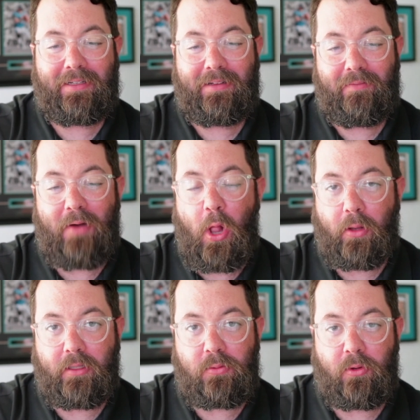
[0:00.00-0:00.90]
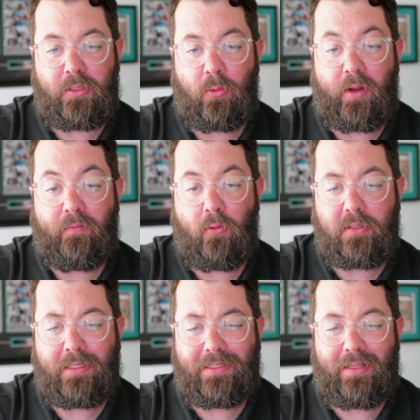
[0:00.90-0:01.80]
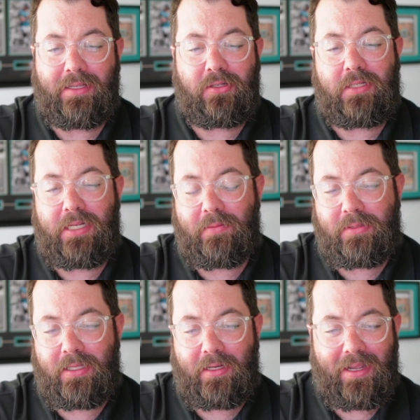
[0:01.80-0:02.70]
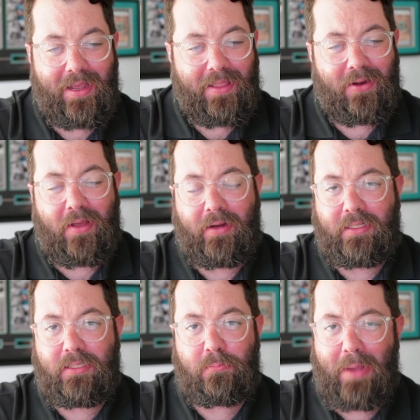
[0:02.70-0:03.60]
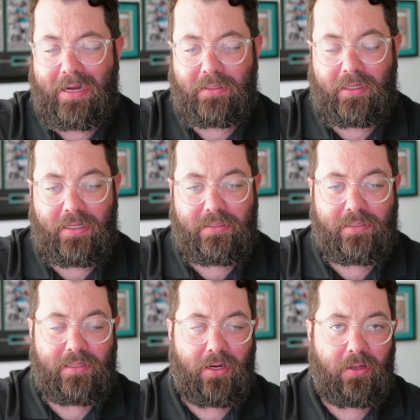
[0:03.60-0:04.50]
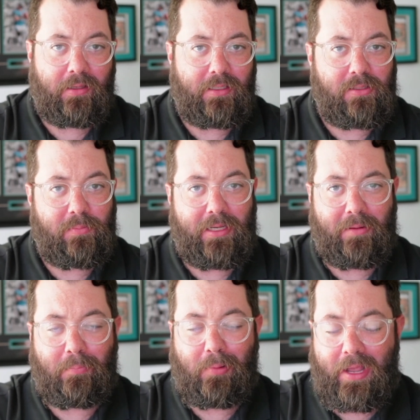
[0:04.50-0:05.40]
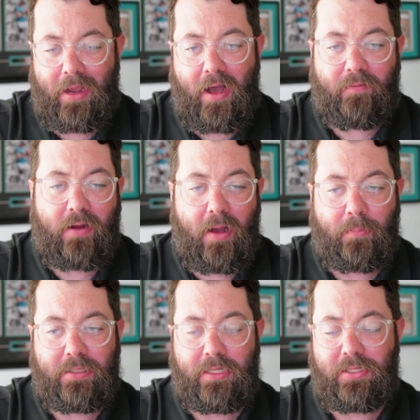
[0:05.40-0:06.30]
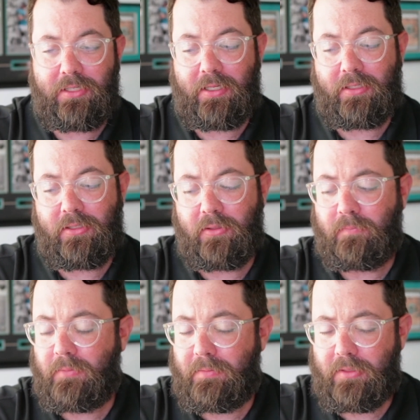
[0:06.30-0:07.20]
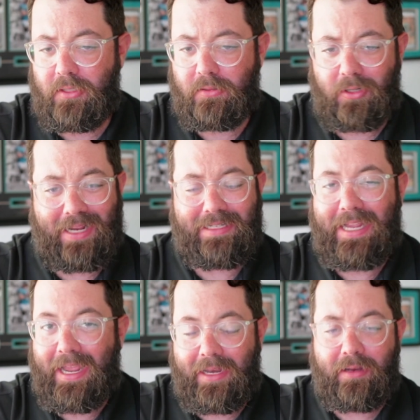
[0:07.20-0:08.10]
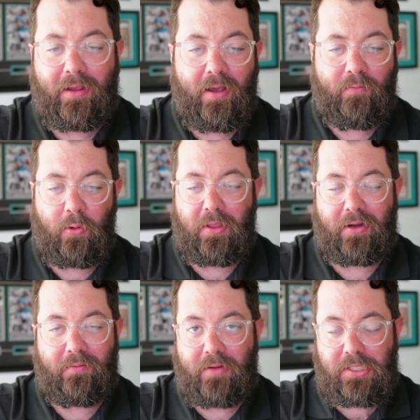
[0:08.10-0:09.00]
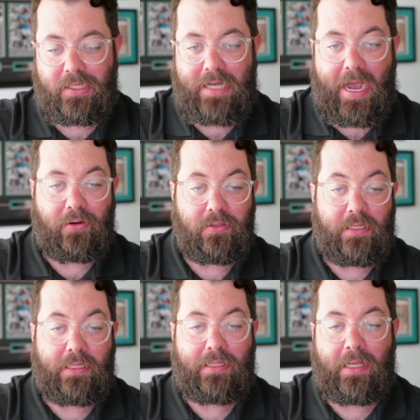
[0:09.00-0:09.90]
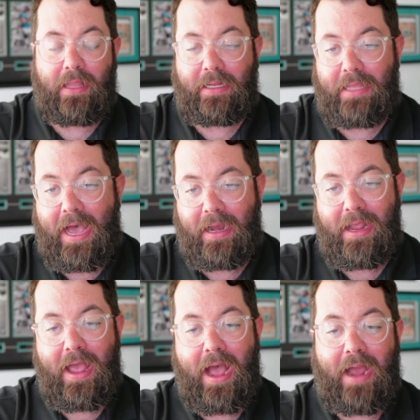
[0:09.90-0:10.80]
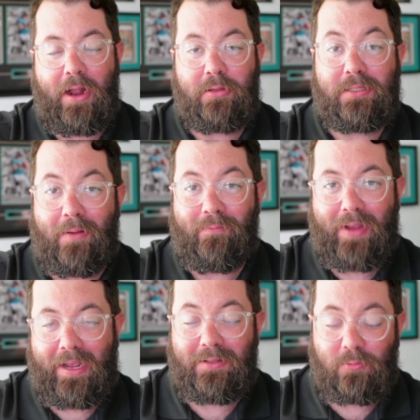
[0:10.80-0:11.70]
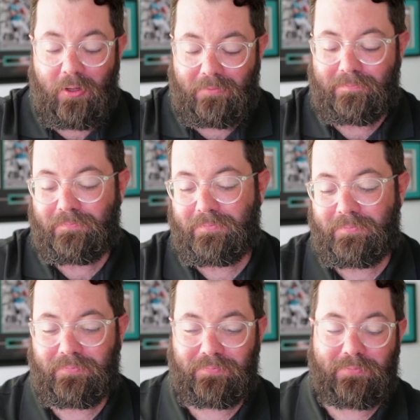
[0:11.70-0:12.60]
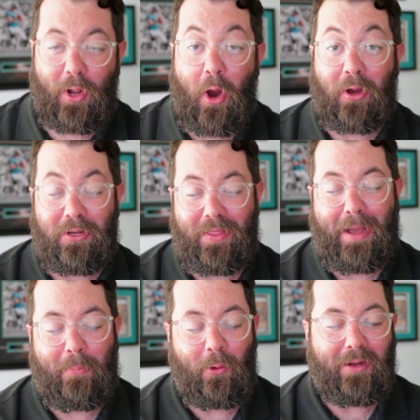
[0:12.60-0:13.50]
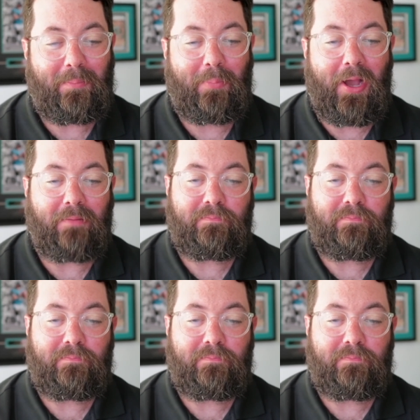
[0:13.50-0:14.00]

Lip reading: following the 2024 season. These are teams that they're not expecting necessarily to be in playoff competition, to contend for their division titles, anything like that. I know some fans will argue that point, but